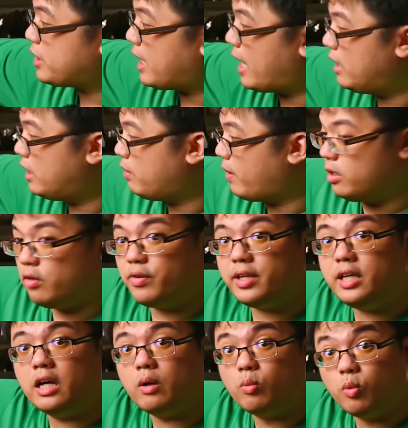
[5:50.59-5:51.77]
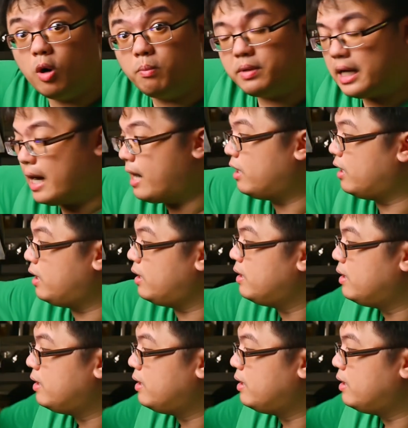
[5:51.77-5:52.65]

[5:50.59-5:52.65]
color one over here, warm color.